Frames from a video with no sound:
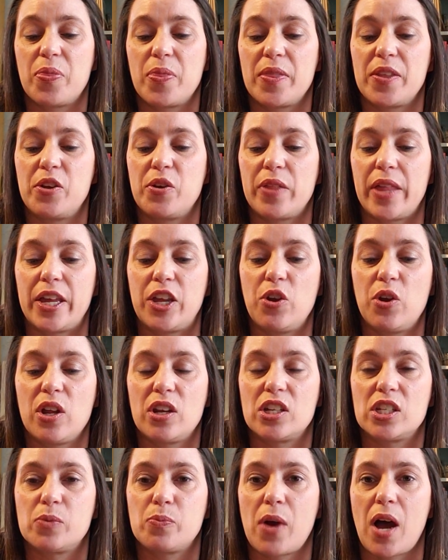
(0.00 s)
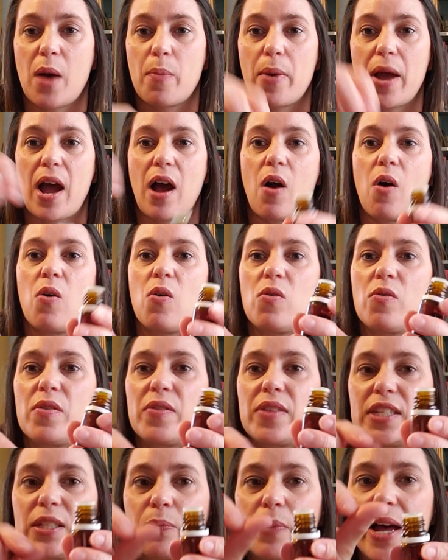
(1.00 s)
You can just pop out
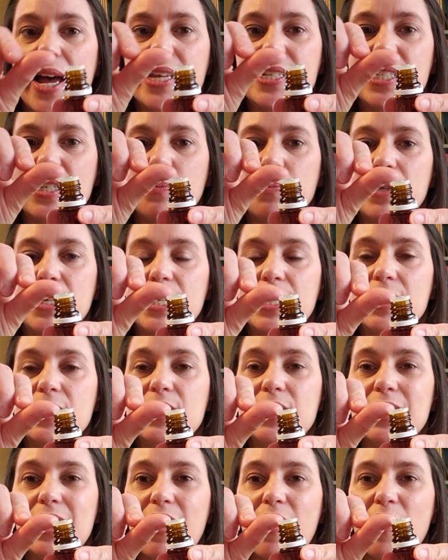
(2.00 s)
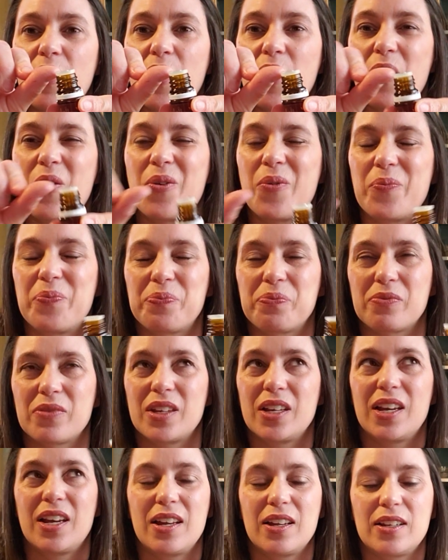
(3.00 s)
this plastic piece, although
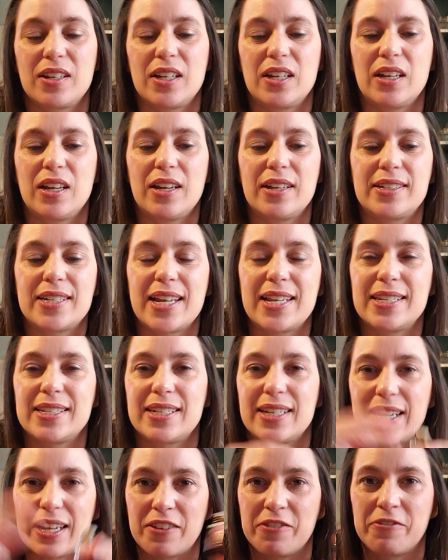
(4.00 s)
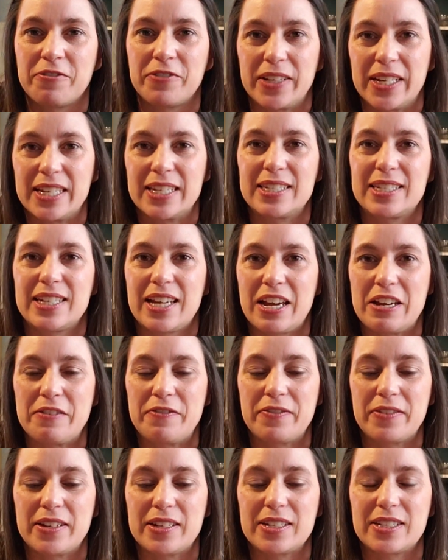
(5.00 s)
it tends to like fling
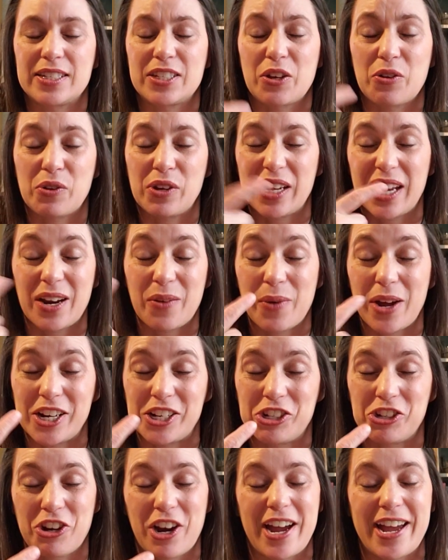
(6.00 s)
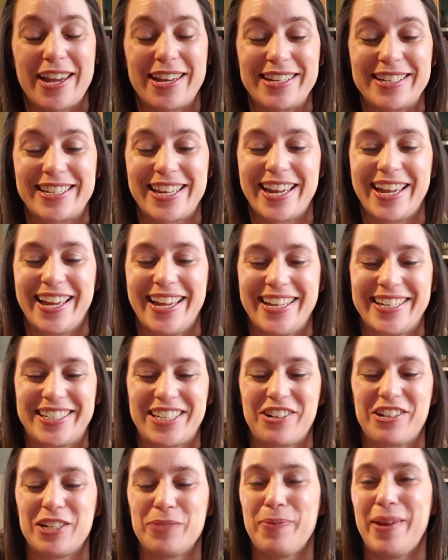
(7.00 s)
stuff, and so you gotta watch your eyes.
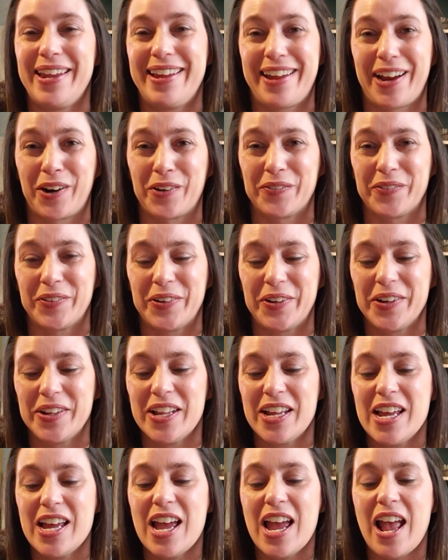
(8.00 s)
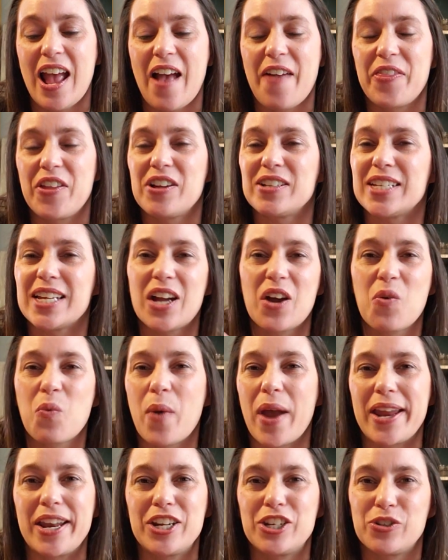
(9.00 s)
So just be careful. And there's like a
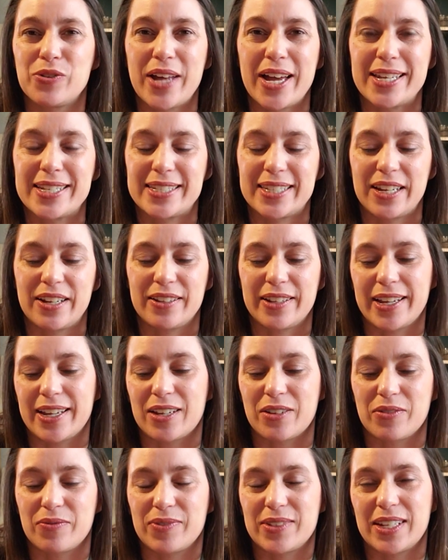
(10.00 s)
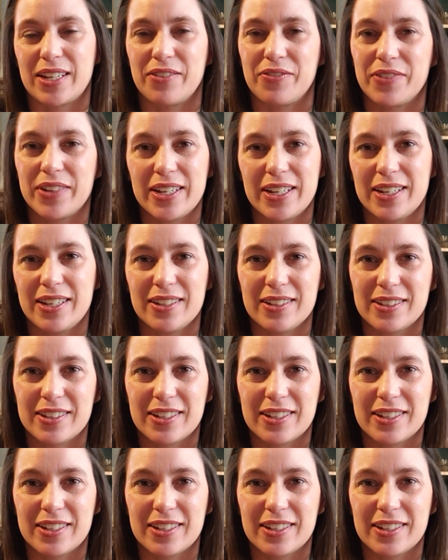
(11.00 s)
way to do that safely.